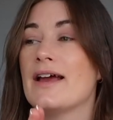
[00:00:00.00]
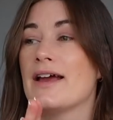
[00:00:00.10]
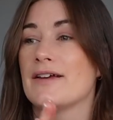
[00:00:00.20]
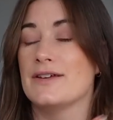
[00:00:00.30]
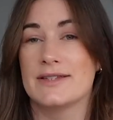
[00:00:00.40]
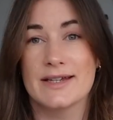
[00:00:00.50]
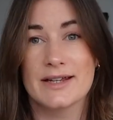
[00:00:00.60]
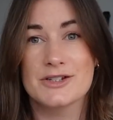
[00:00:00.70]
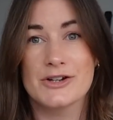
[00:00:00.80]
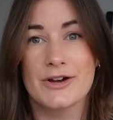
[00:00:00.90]
If you did
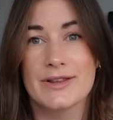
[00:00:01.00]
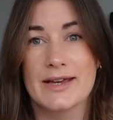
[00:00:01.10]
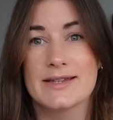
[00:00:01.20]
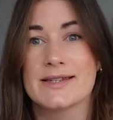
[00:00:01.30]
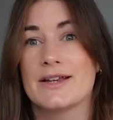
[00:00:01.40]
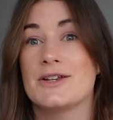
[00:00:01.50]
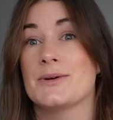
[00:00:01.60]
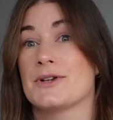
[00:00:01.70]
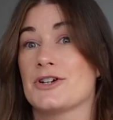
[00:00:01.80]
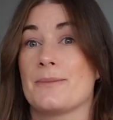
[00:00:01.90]
enjoy this and you do
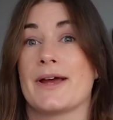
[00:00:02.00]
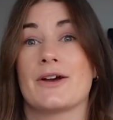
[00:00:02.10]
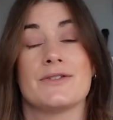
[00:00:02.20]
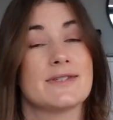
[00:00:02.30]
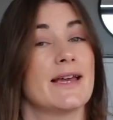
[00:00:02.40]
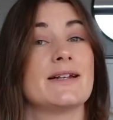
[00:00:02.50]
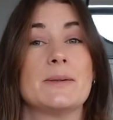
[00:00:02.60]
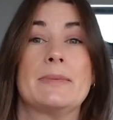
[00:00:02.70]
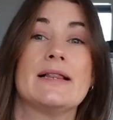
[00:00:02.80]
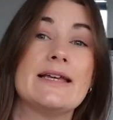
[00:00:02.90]
enjoy my content,
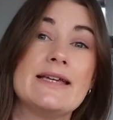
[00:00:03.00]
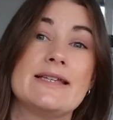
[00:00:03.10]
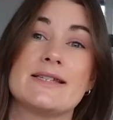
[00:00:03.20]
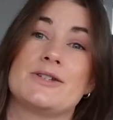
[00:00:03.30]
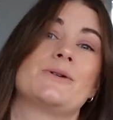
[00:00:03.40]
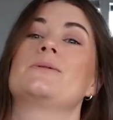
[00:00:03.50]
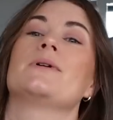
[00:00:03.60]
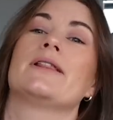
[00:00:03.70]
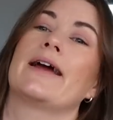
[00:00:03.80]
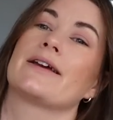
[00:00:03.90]
please do
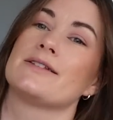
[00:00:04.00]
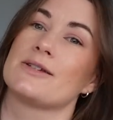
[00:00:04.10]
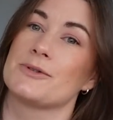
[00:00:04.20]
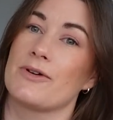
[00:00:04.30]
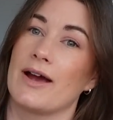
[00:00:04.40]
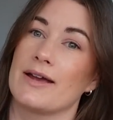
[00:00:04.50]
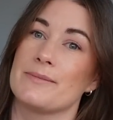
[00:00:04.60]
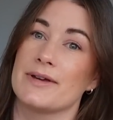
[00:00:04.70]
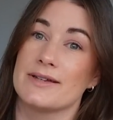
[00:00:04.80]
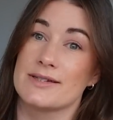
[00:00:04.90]
like and
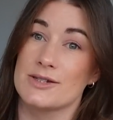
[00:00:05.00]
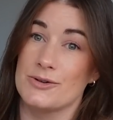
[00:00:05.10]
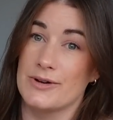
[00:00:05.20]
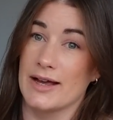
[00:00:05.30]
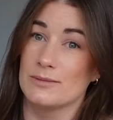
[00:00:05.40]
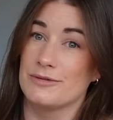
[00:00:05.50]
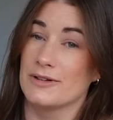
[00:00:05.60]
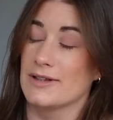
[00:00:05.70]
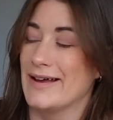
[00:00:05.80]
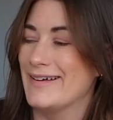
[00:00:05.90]
subscribe. It is so
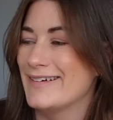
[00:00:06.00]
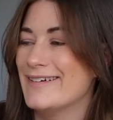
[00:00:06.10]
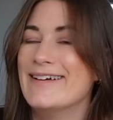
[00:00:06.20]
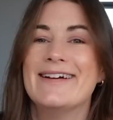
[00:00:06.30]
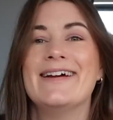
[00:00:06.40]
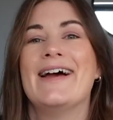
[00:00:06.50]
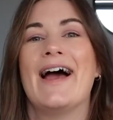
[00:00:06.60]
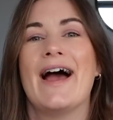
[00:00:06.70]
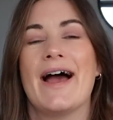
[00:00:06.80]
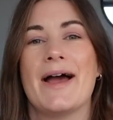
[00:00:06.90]
helpful.
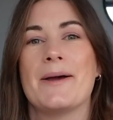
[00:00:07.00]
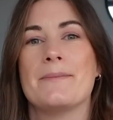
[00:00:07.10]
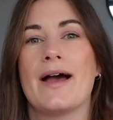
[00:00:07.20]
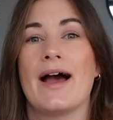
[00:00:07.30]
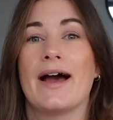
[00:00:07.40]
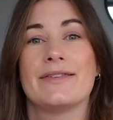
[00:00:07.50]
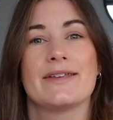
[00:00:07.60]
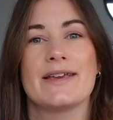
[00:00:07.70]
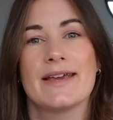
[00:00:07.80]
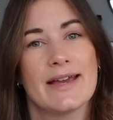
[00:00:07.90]
And
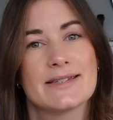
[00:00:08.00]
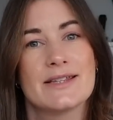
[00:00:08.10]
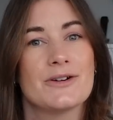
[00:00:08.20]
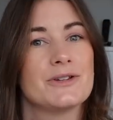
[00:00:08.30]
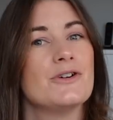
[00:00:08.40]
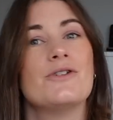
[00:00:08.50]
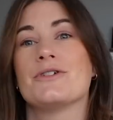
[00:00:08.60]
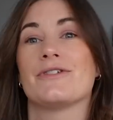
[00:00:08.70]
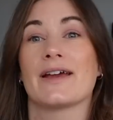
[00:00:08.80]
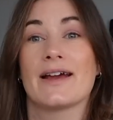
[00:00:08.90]
yes, the only
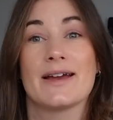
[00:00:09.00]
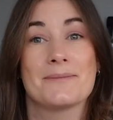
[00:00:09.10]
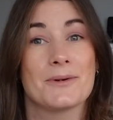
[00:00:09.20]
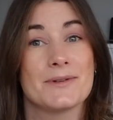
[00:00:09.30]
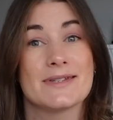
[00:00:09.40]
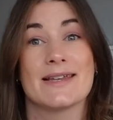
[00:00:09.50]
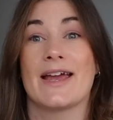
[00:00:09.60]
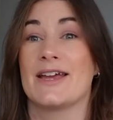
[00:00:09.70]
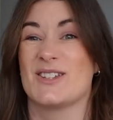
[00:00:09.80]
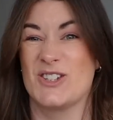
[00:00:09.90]
other thing I am going to
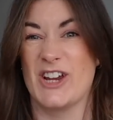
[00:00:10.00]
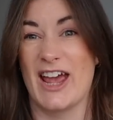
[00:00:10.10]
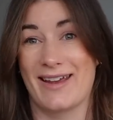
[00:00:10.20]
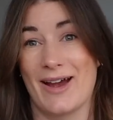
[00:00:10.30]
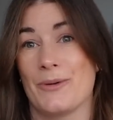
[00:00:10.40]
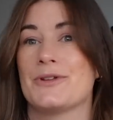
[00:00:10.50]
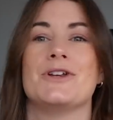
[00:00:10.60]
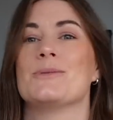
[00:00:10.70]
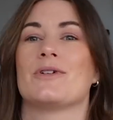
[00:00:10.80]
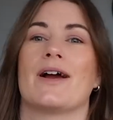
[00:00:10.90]
say is check out the
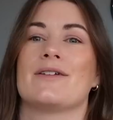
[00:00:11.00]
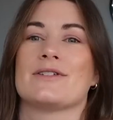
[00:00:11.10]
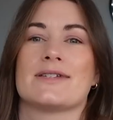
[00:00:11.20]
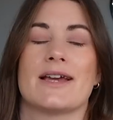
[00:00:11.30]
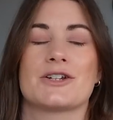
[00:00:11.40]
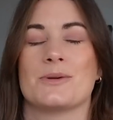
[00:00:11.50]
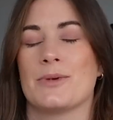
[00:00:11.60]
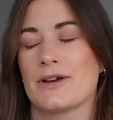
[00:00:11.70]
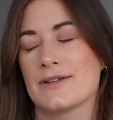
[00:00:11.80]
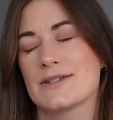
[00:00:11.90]
new arrivals section,
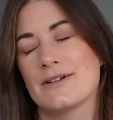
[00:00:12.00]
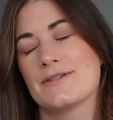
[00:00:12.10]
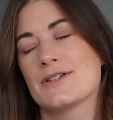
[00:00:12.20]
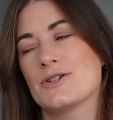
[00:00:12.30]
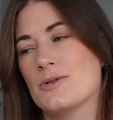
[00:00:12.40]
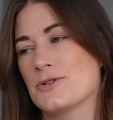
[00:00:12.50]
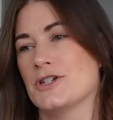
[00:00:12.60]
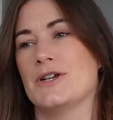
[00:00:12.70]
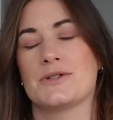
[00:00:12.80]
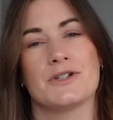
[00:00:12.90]
because there is so
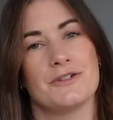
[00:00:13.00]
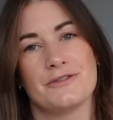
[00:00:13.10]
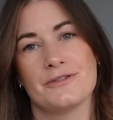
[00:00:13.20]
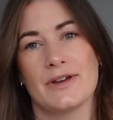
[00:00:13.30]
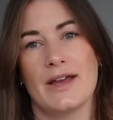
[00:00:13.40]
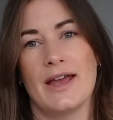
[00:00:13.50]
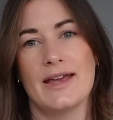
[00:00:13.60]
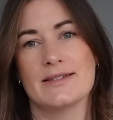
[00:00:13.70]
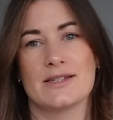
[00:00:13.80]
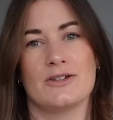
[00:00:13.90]
much new stuff
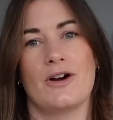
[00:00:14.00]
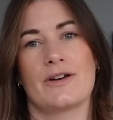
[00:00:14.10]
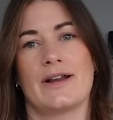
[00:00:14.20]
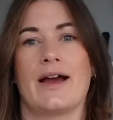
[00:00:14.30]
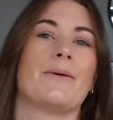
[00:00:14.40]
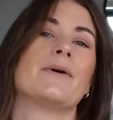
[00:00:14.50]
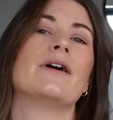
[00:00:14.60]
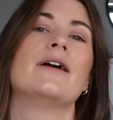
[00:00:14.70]
in stock now.